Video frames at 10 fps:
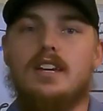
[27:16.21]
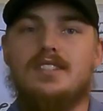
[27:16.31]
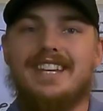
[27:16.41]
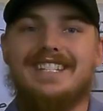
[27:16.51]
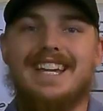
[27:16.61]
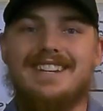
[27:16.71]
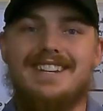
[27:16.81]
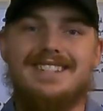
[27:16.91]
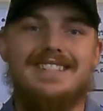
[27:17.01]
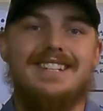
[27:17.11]
is a
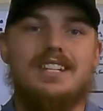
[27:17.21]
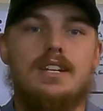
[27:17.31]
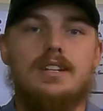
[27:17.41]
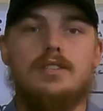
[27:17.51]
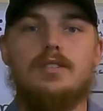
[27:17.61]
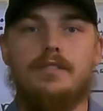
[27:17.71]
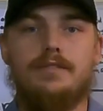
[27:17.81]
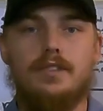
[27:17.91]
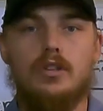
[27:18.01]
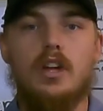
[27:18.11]
tendency to
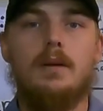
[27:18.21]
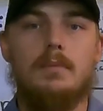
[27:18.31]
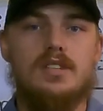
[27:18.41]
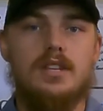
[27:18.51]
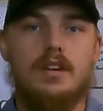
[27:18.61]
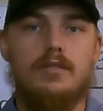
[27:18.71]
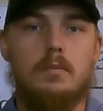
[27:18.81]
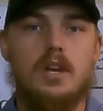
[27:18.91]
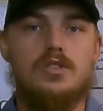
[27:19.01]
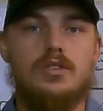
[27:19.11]
fill a missing
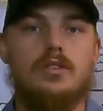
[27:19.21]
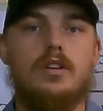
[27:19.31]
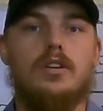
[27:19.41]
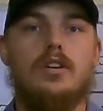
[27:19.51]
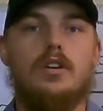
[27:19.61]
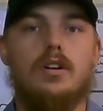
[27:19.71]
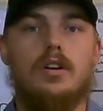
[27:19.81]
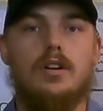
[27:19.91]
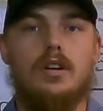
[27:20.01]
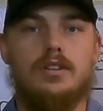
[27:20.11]
information
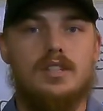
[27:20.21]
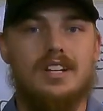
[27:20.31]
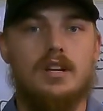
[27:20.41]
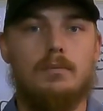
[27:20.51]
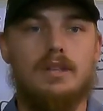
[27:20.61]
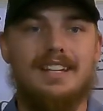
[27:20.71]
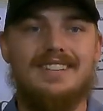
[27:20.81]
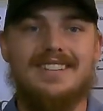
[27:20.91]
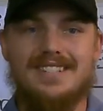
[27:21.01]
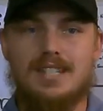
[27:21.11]
to
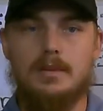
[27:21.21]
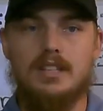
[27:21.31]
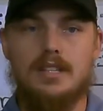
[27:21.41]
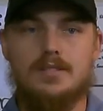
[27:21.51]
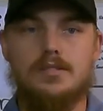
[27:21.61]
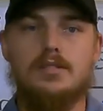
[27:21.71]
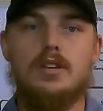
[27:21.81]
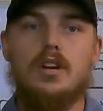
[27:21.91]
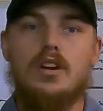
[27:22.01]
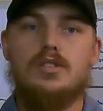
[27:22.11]
complete the stimulus.
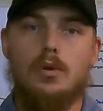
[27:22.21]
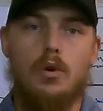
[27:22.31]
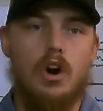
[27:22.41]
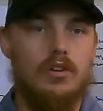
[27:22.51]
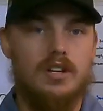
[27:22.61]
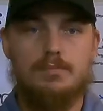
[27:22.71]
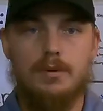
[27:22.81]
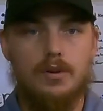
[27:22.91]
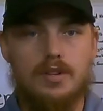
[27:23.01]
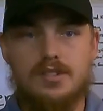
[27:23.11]
So our
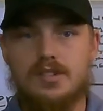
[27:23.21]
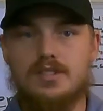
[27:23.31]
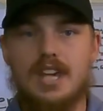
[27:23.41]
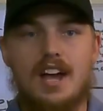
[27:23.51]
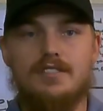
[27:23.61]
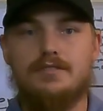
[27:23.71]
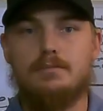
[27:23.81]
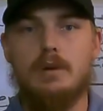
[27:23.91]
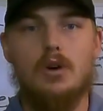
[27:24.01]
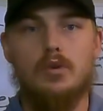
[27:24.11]
experiences have
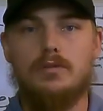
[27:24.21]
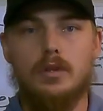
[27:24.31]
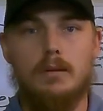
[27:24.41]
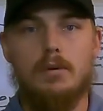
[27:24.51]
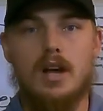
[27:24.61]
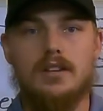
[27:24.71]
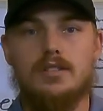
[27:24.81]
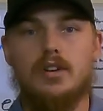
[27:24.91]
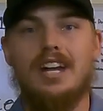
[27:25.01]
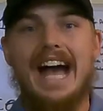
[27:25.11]
powerful
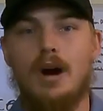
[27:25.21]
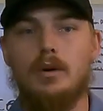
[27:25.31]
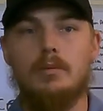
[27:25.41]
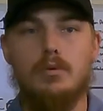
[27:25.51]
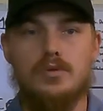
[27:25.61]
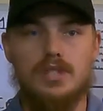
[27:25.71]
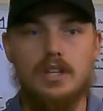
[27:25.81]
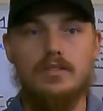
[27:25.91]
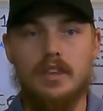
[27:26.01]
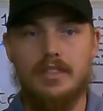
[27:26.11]
impact on how we
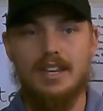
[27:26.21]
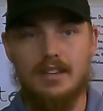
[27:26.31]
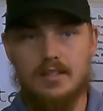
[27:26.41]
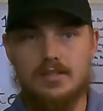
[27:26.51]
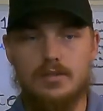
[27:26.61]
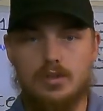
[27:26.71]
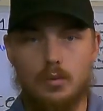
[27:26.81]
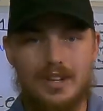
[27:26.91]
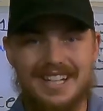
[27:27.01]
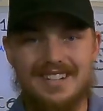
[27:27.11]
perceive the things. So
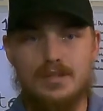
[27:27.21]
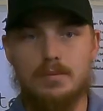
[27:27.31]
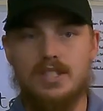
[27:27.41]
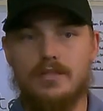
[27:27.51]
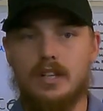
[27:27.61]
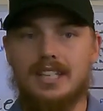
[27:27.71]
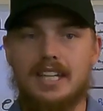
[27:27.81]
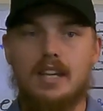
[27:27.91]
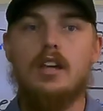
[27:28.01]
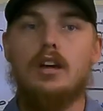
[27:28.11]
we need
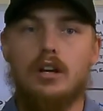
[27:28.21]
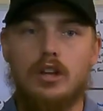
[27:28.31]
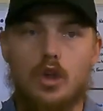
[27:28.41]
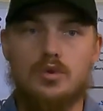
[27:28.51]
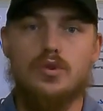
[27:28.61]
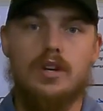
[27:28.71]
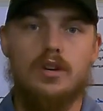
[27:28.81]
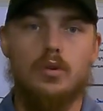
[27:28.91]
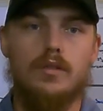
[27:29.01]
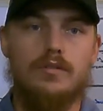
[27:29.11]
specifically closure
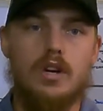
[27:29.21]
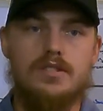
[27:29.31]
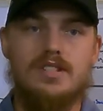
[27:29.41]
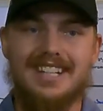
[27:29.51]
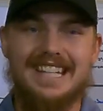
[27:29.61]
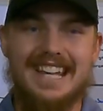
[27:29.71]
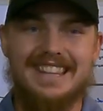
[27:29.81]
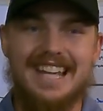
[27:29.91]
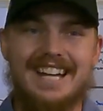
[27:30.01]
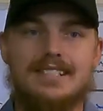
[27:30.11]
in order for us to
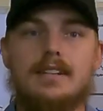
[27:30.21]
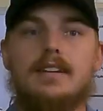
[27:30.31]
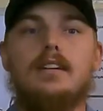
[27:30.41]
get that.